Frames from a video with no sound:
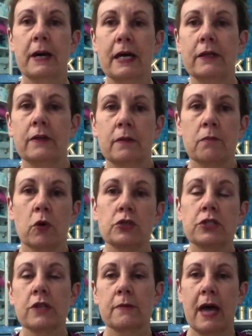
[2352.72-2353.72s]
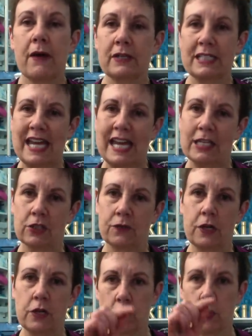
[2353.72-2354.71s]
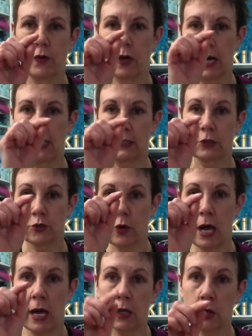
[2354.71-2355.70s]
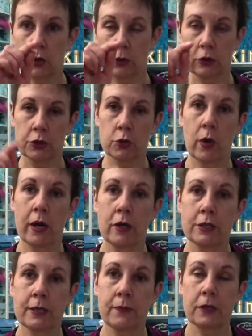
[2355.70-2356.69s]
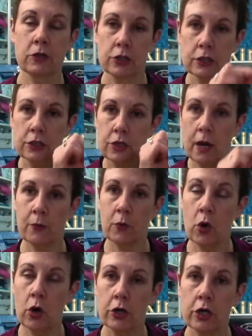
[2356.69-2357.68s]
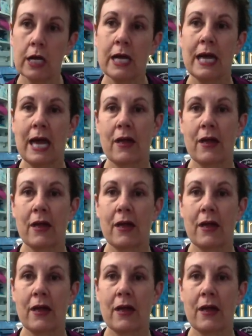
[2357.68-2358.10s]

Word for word: but most of them have a test feature where they'll cut a little triangle or a little square or something just in the top corner,